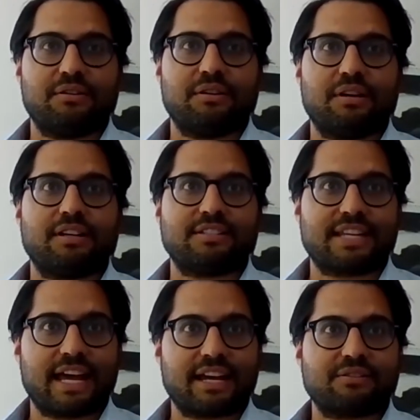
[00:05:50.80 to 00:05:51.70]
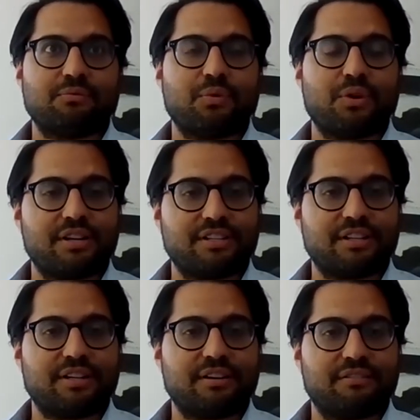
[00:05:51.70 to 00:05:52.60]
exact
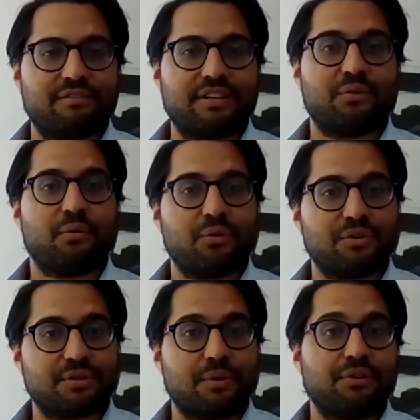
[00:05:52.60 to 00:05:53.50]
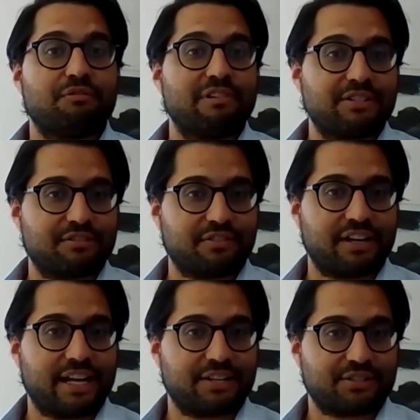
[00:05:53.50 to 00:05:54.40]
wording of the order when you reach a
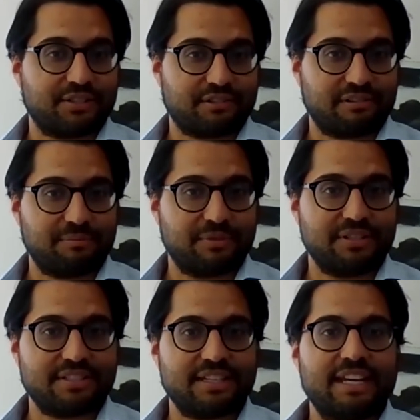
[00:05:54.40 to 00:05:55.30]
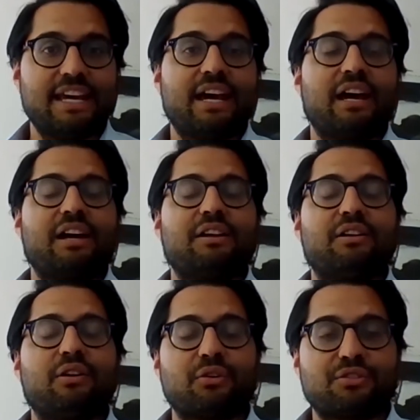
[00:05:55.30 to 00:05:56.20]
financial agreement.
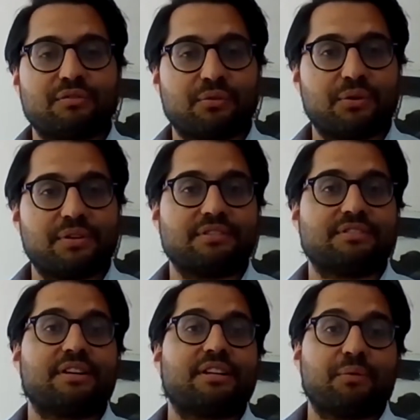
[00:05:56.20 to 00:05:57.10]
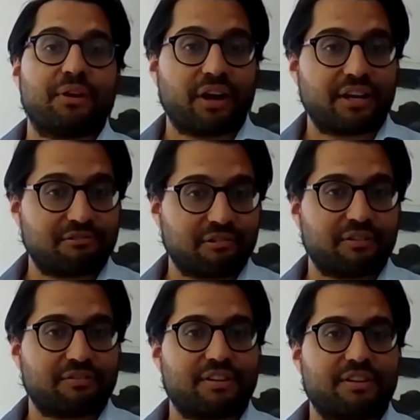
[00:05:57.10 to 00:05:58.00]
Lots of orders, and certainly when I
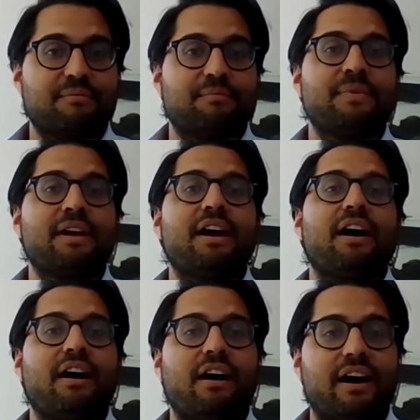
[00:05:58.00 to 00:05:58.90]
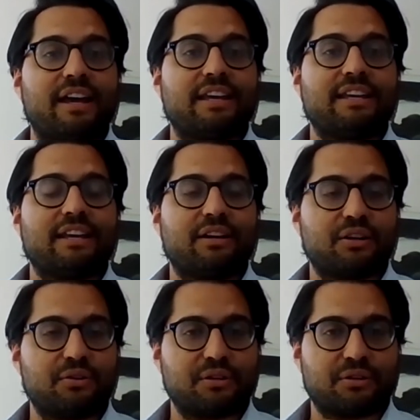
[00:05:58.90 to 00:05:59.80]
draft them, I
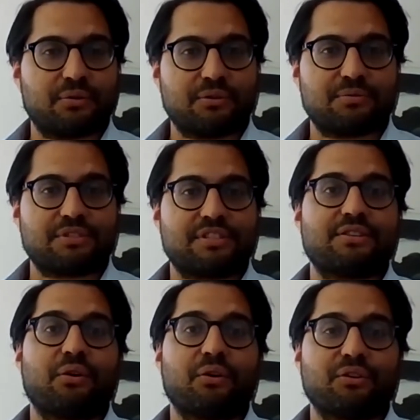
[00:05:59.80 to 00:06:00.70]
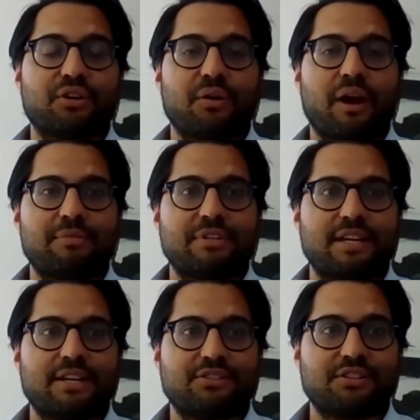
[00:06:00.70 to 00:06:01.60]
include a clause which says on
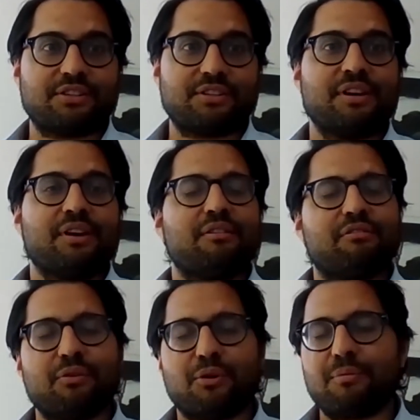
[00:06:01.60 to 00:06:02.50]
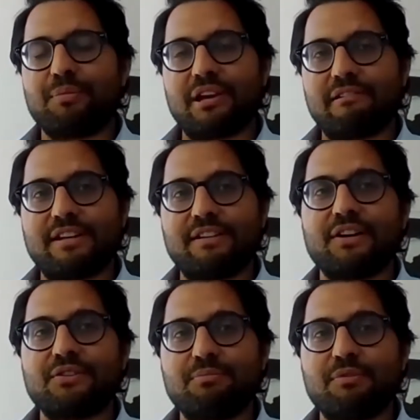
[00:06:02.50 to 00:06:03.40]
cohabitation for a period of, I usually put